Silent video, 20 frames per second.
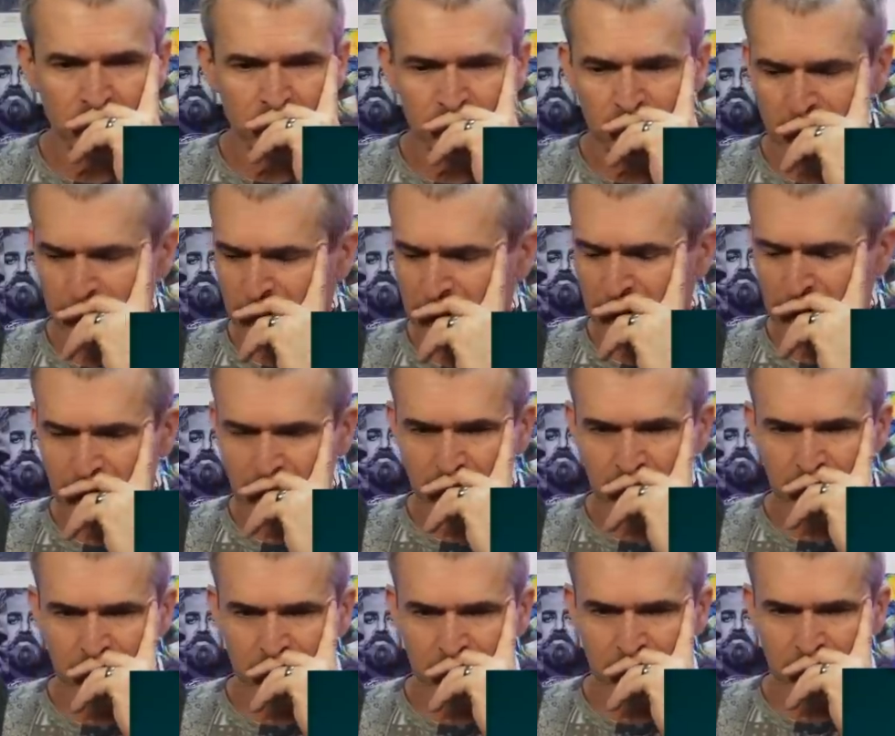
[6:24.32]

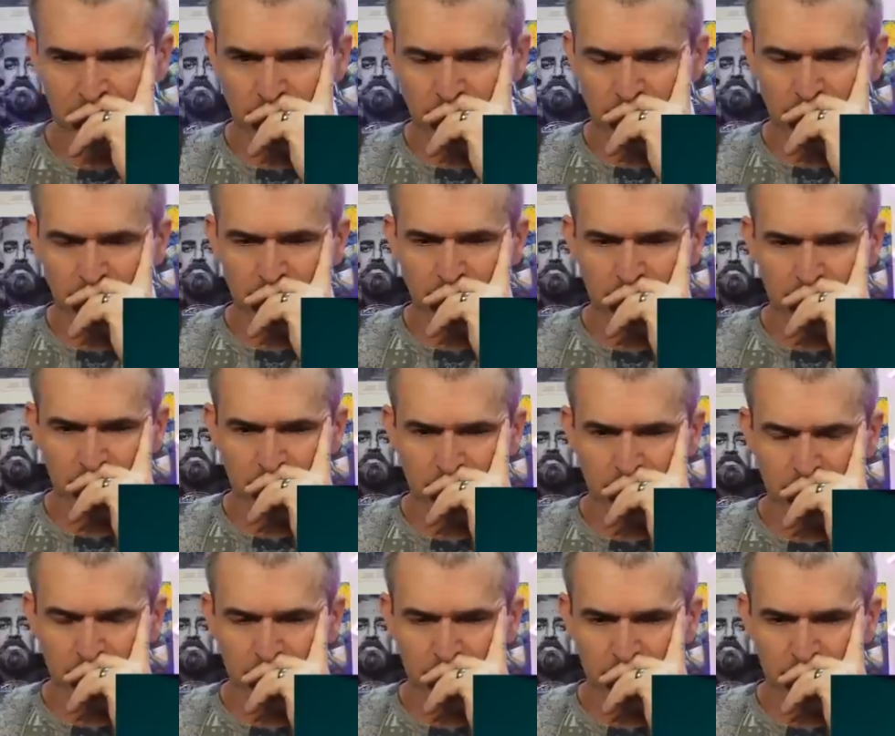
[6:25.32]

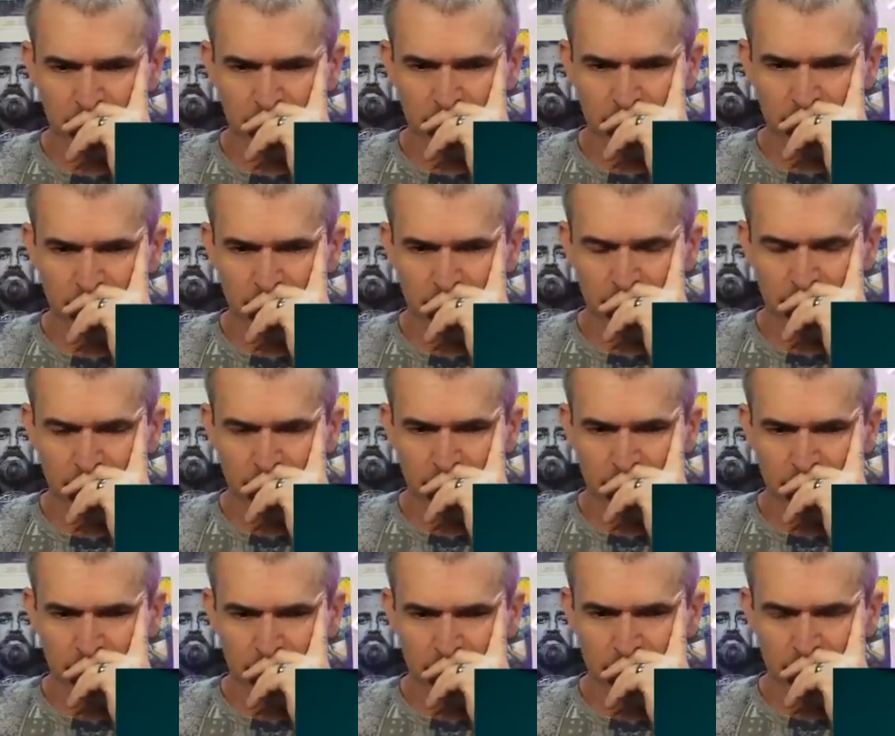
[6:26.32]

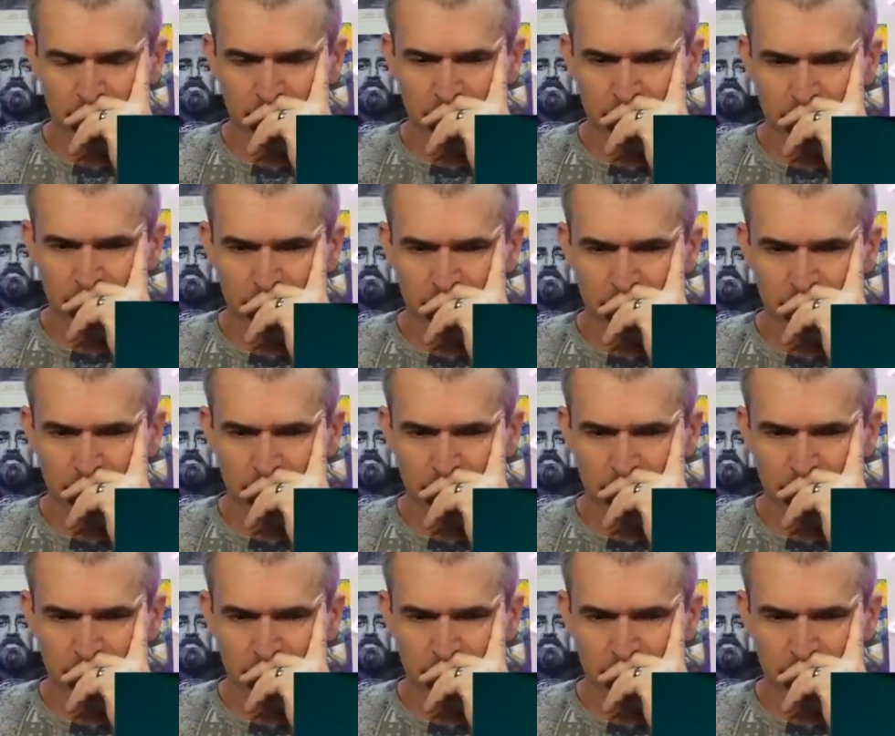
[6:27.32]
This person isn't speaking.